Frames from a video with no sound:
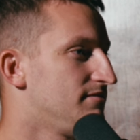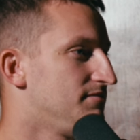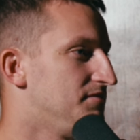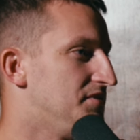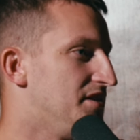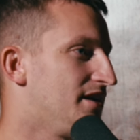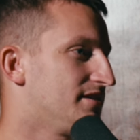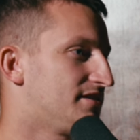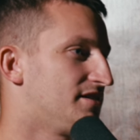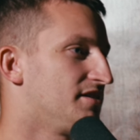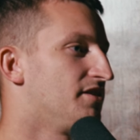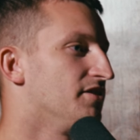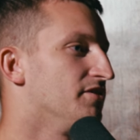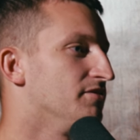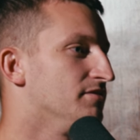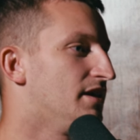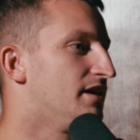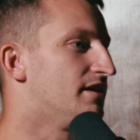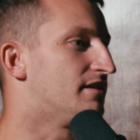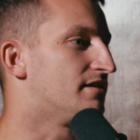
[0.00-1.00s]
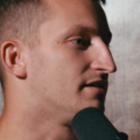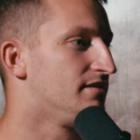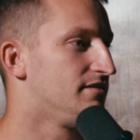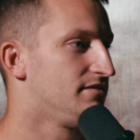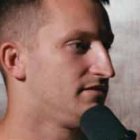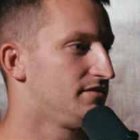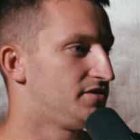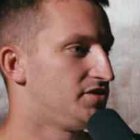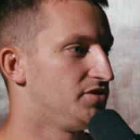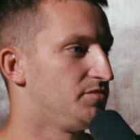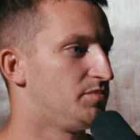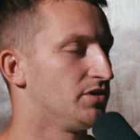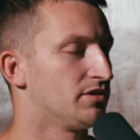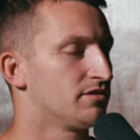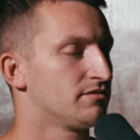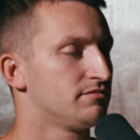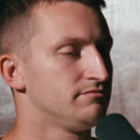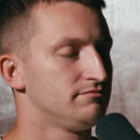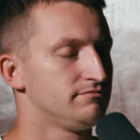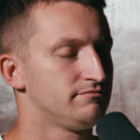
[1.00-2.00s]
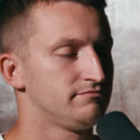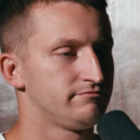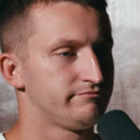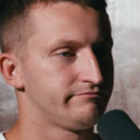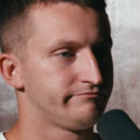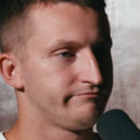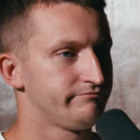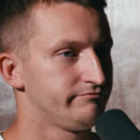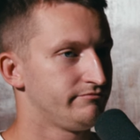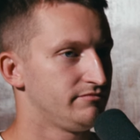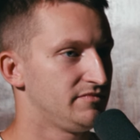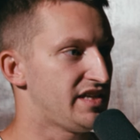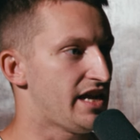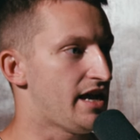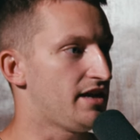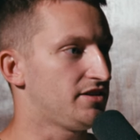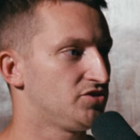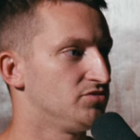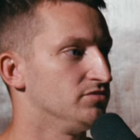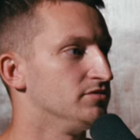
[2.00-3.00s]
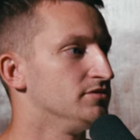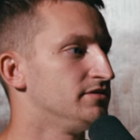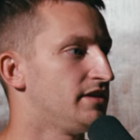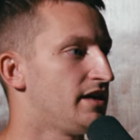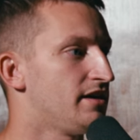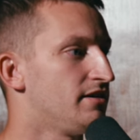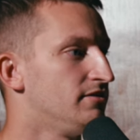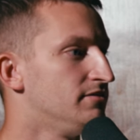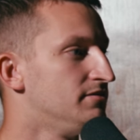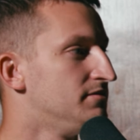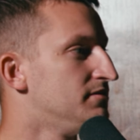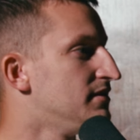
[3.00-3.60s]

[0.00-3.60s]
not to go like super natural now.